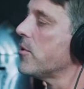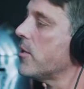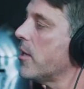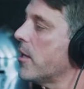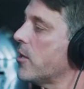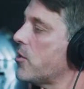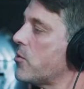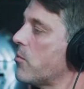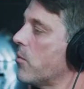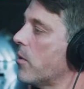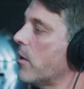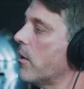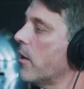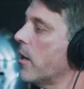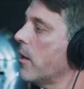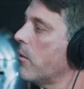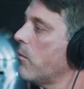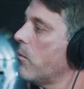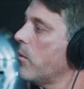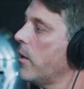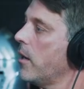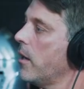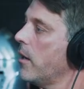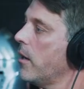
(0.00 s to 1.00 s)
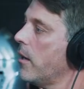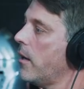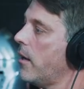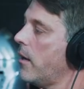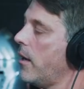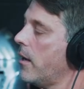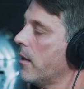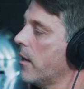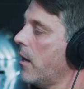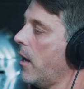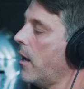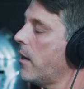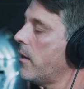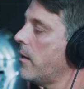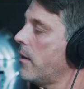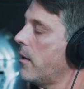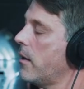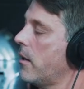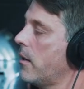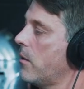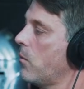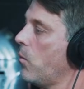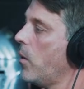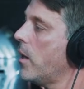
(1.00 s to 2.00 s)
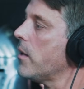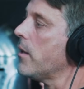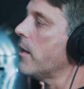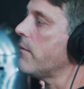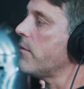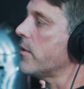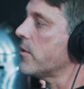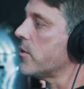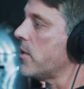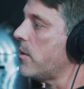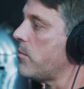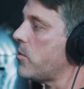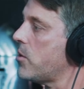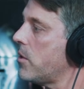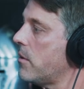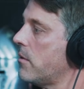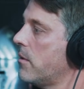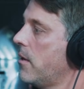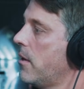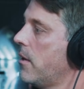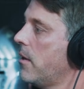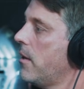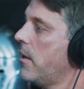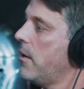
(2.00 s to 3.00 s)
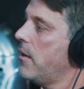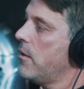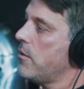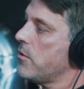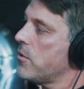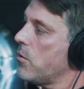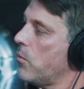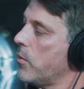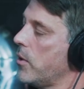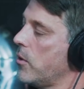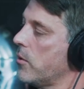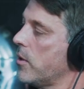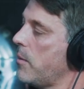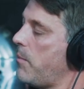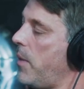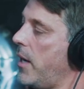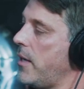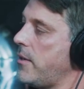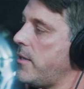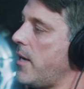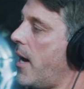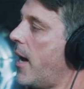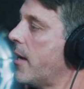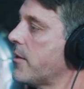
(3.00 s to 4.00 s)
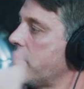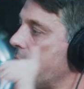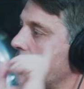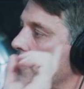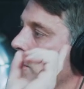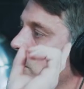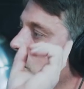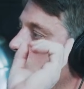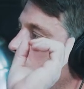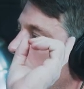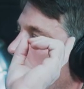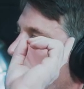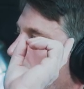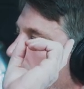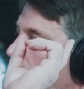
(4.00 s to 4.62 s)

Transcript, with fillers: sanctuary, we, uh, got a wildlife exemption. So we only pay taxes on the one